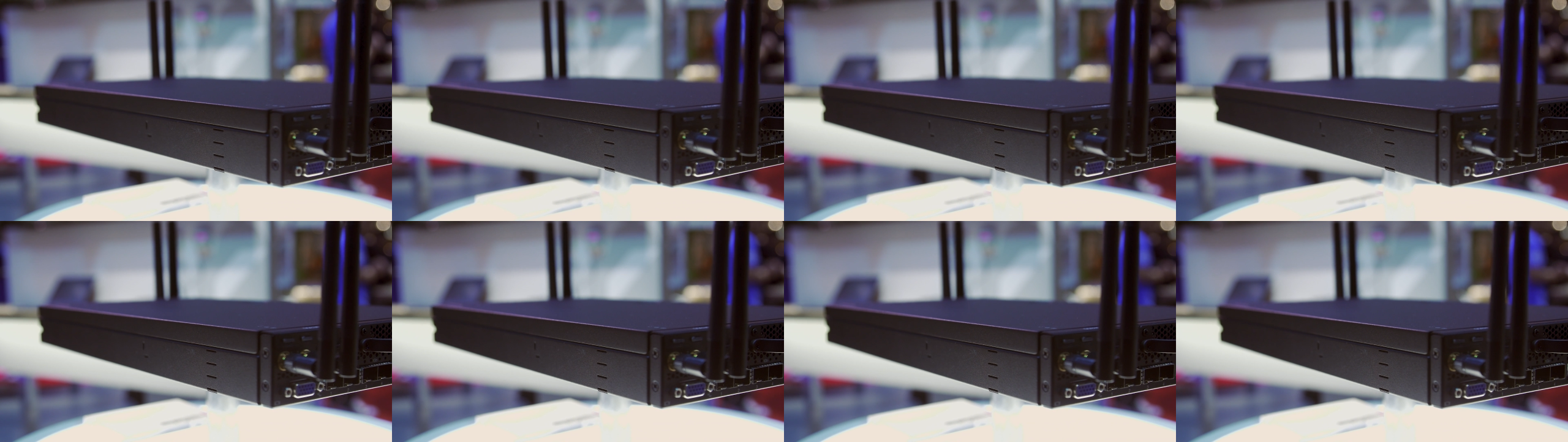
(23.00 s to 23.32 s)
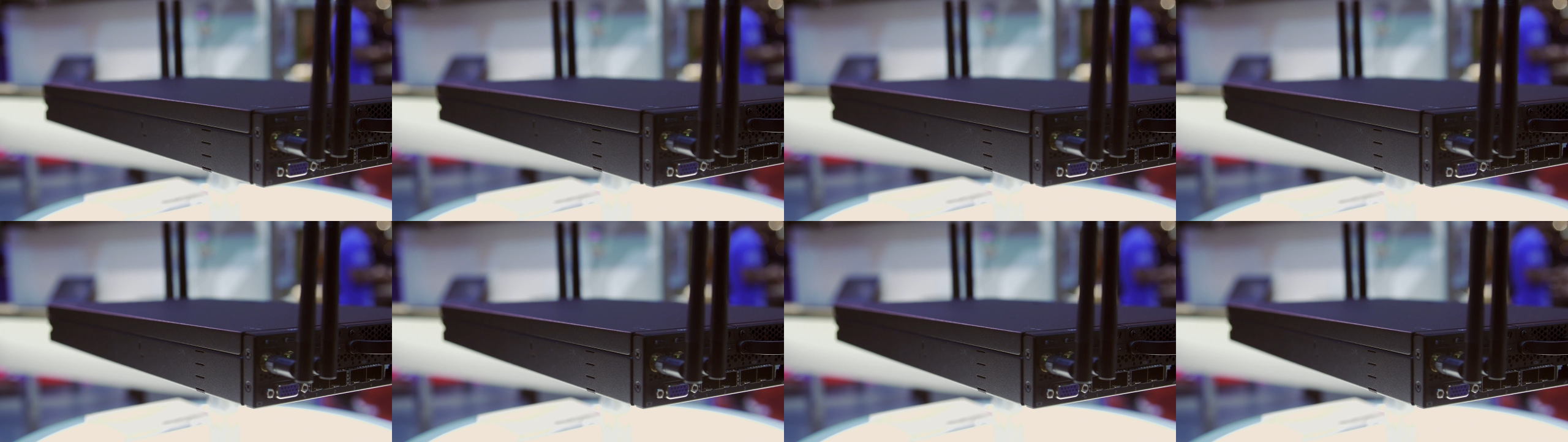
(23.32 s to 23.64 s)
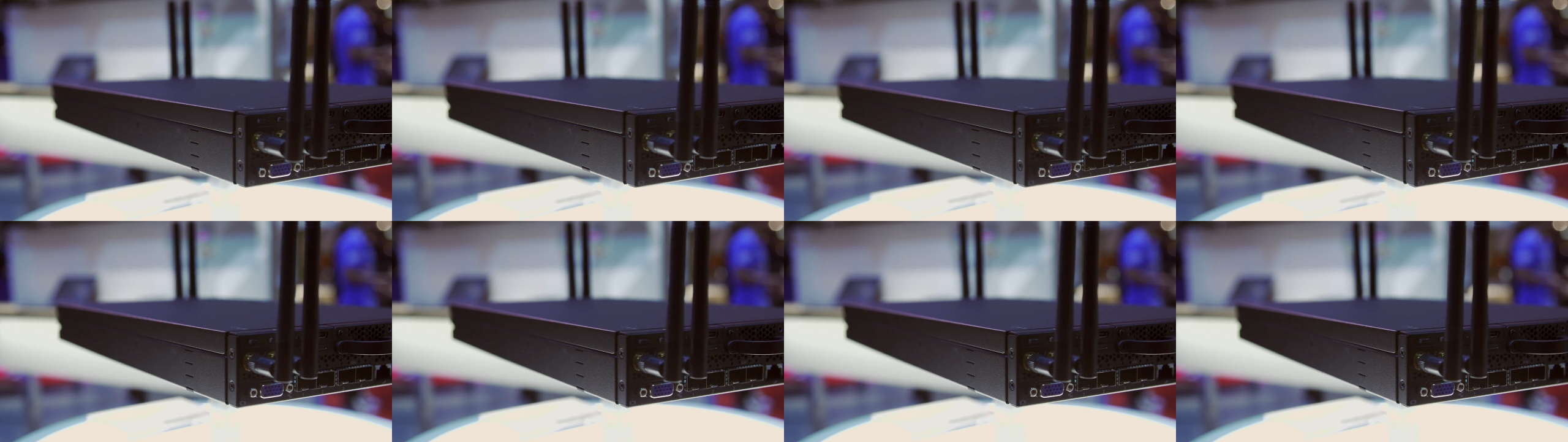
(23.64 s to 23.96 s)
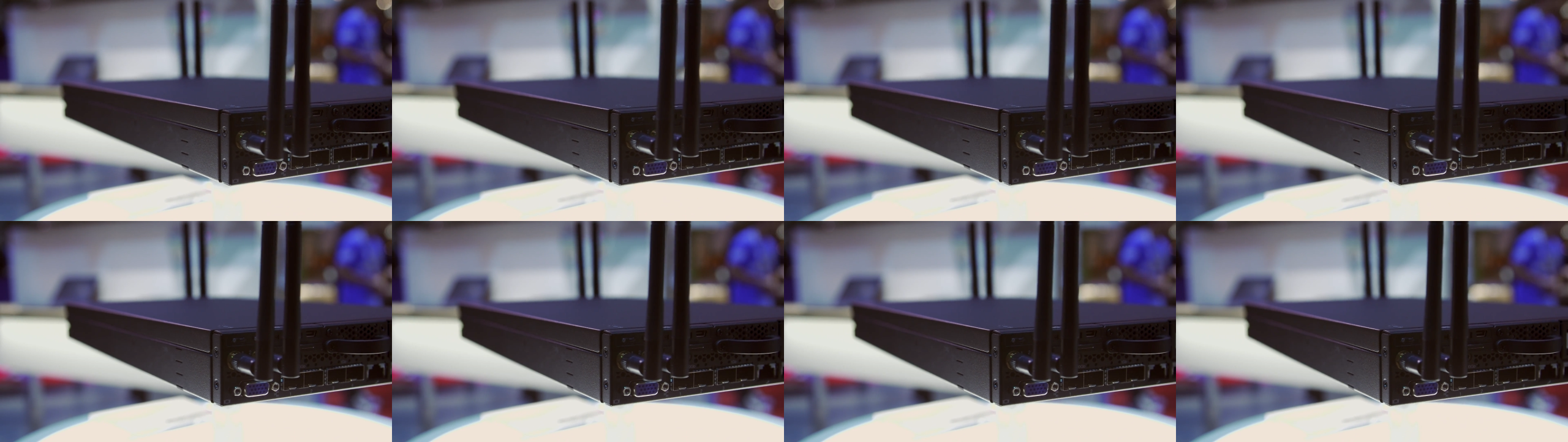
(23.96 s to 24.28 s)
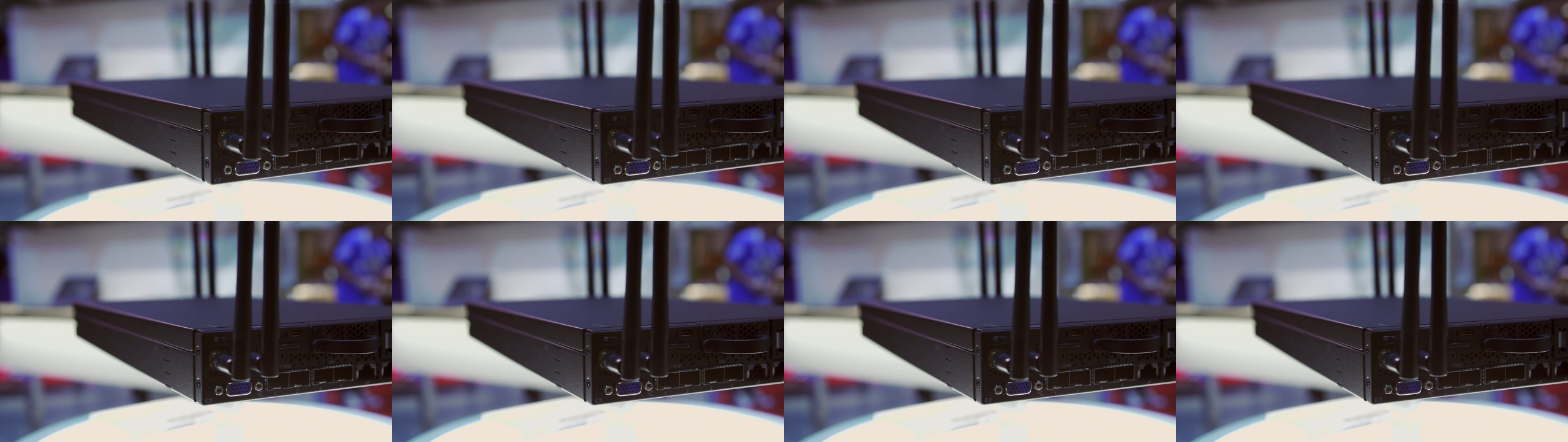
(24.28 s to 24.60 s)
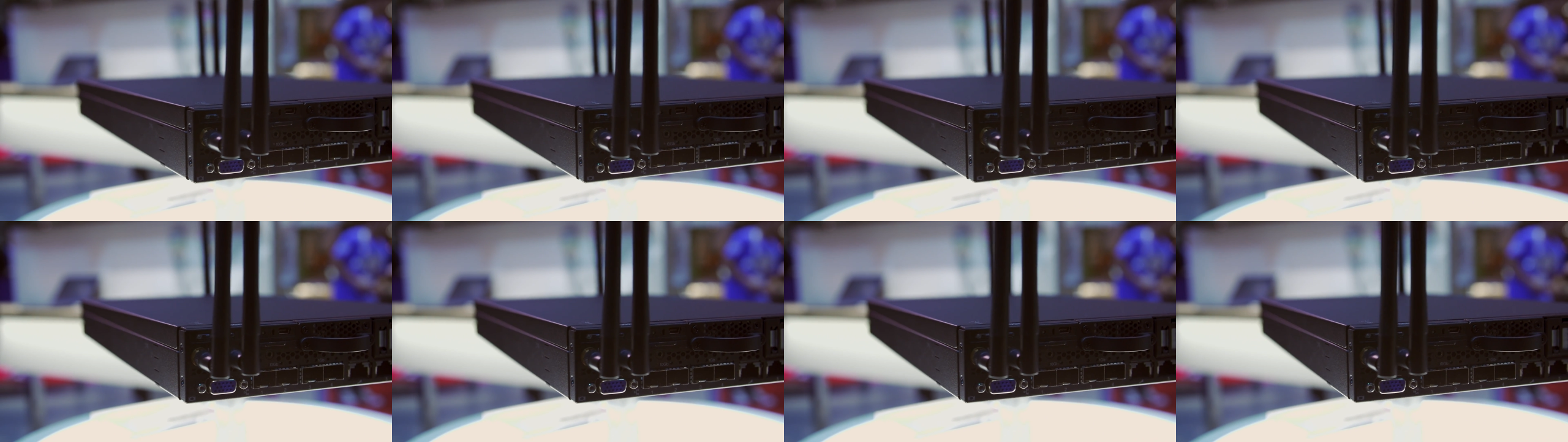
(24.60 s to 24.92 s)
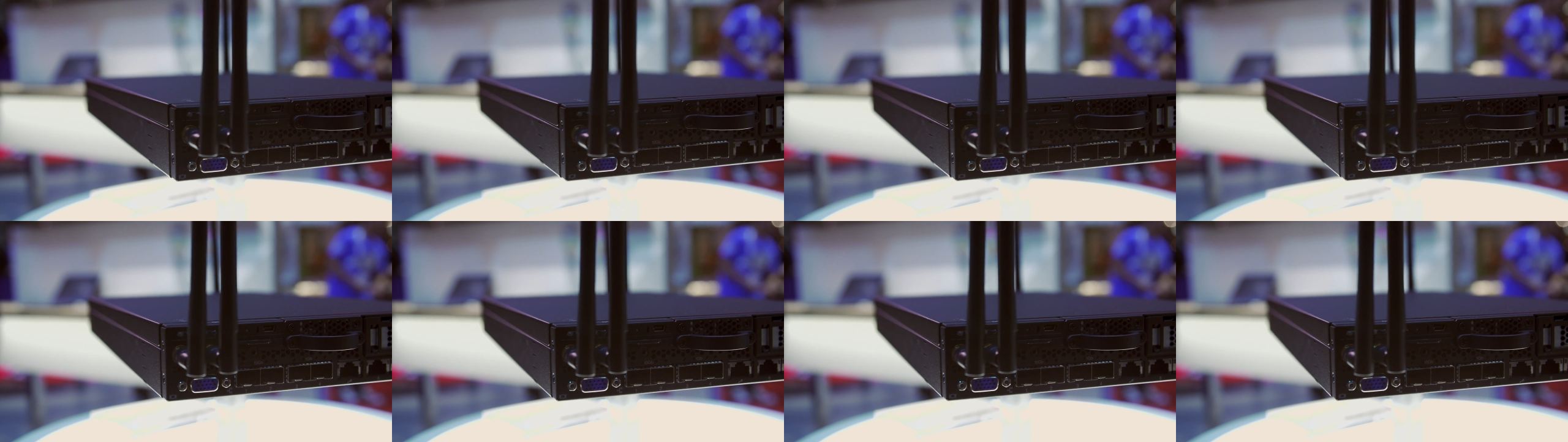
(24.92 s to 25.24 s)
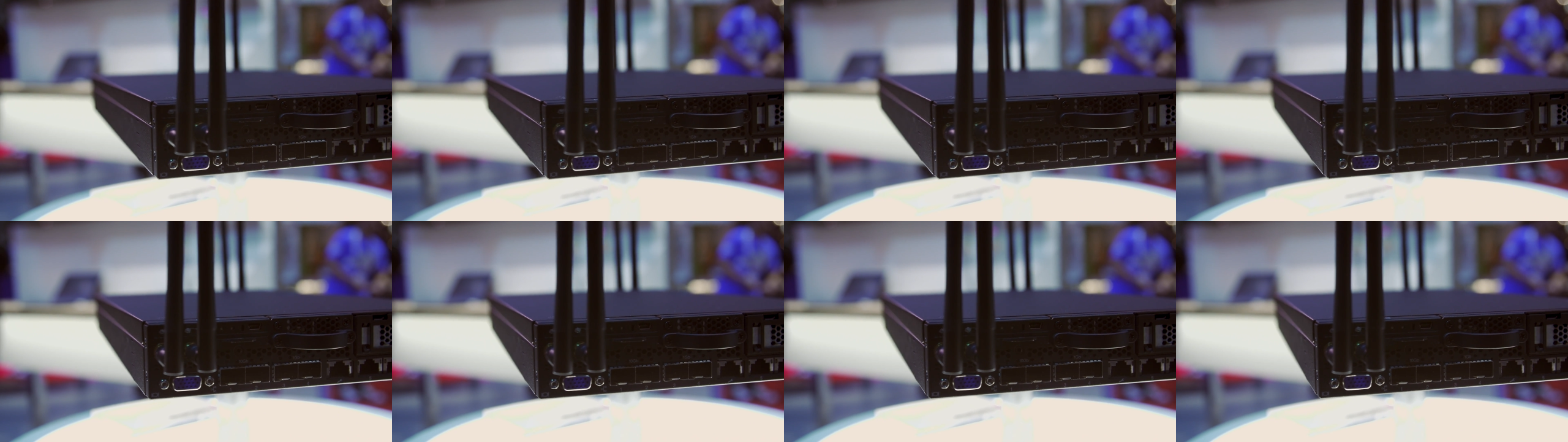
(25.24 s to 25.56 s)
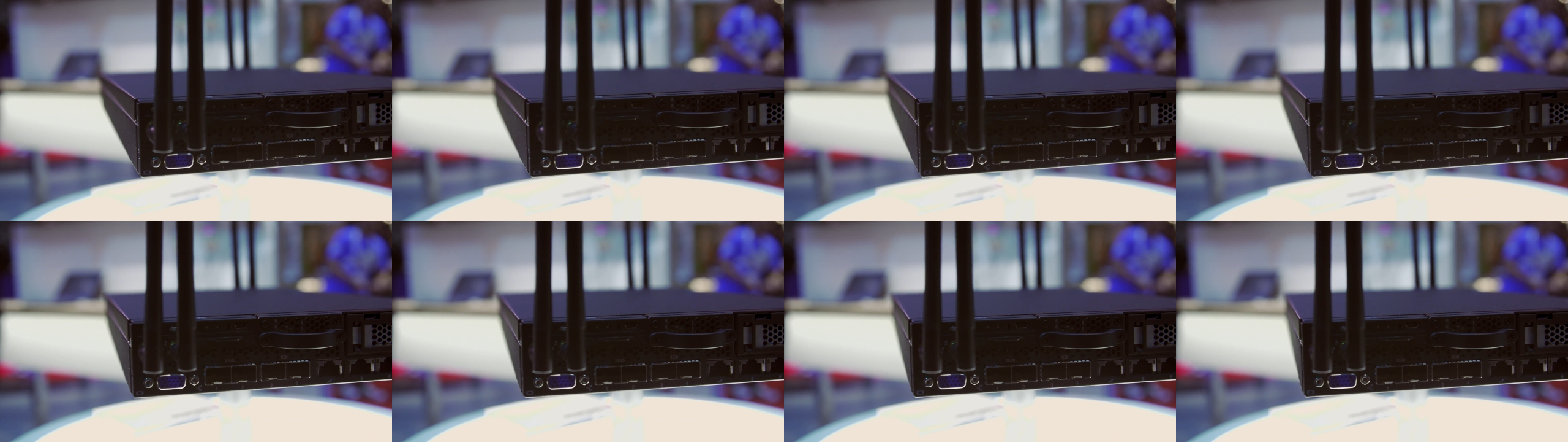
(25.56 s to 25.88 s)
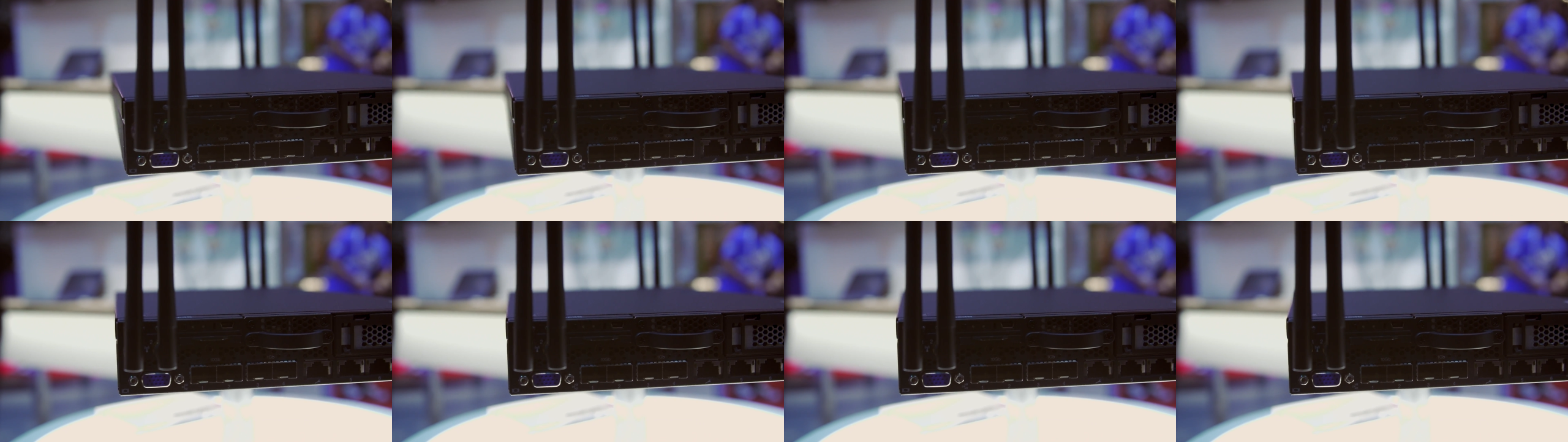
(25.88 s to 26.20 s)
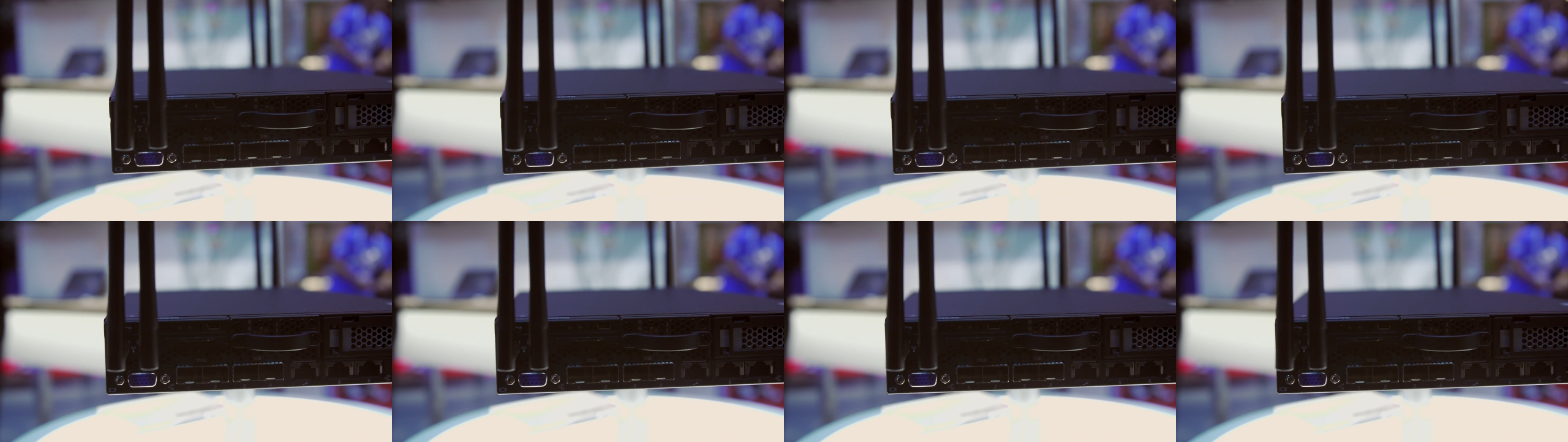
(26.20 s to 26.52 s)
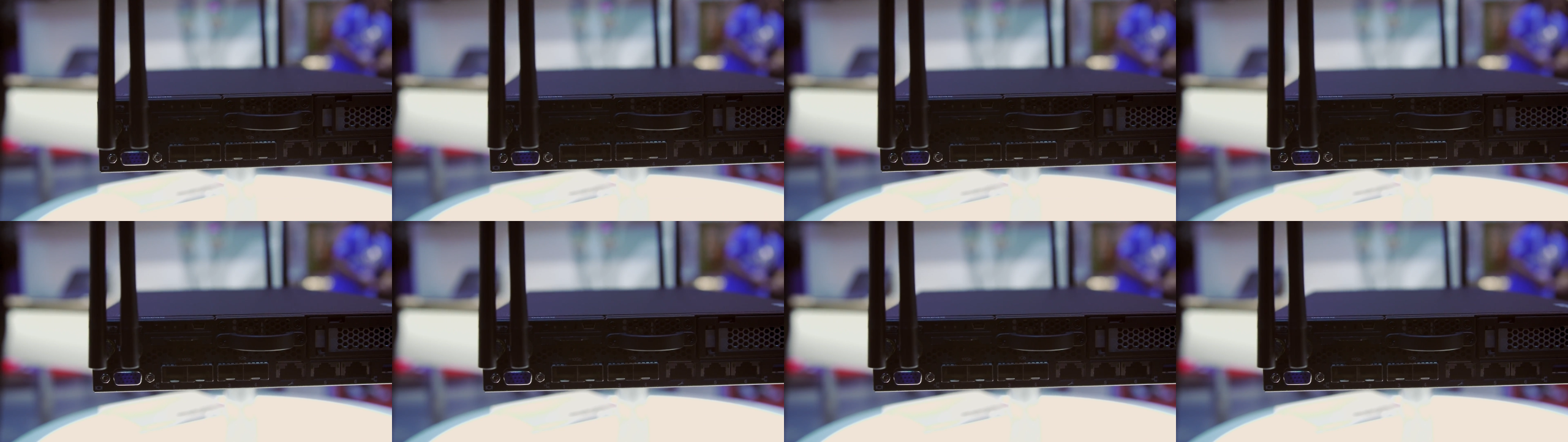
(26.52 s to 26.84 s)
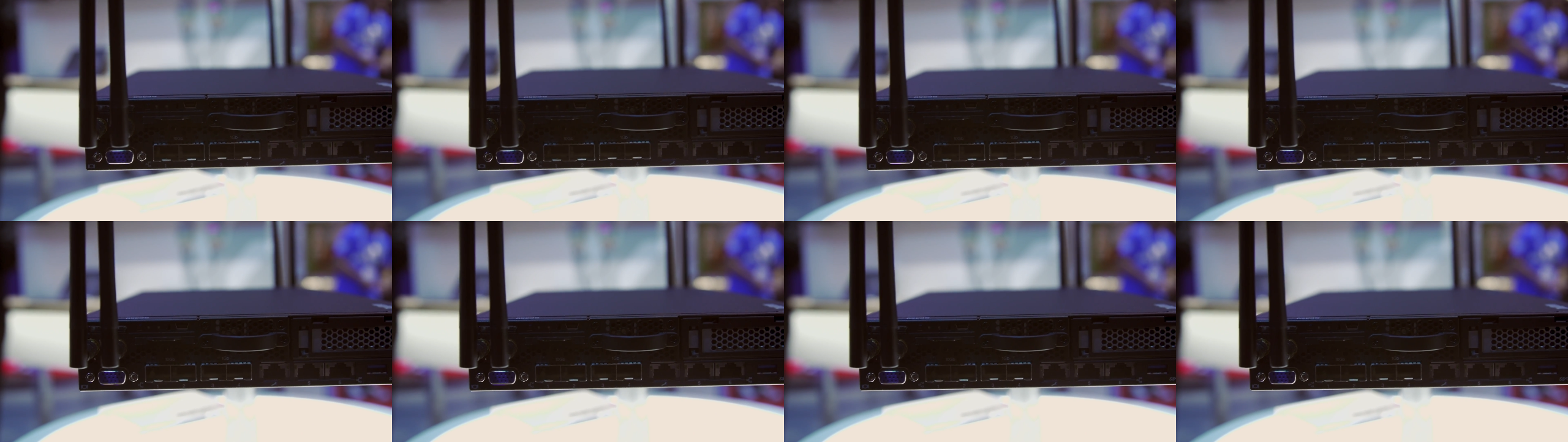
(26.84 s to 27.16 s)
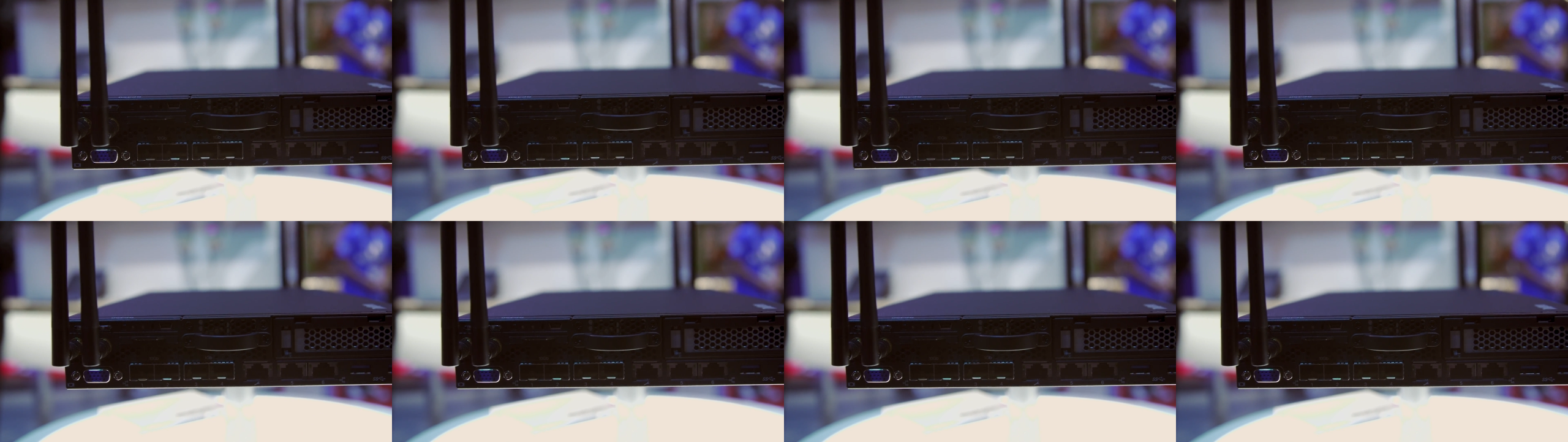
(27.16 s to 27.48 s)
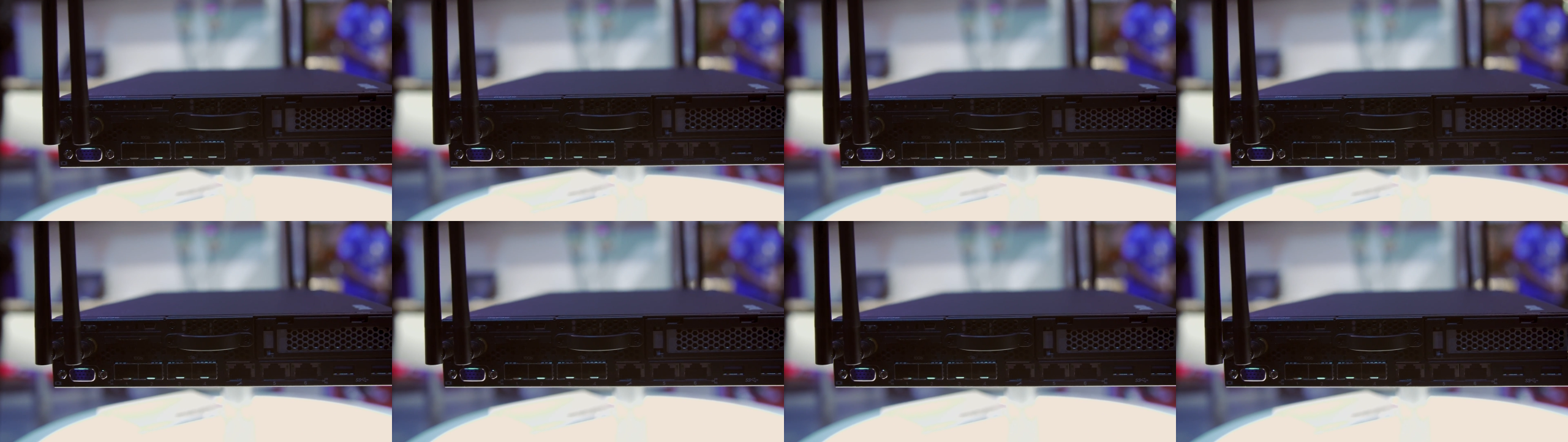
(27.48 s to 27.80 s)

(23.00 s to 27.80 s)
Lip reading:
[unreadable: no face in view]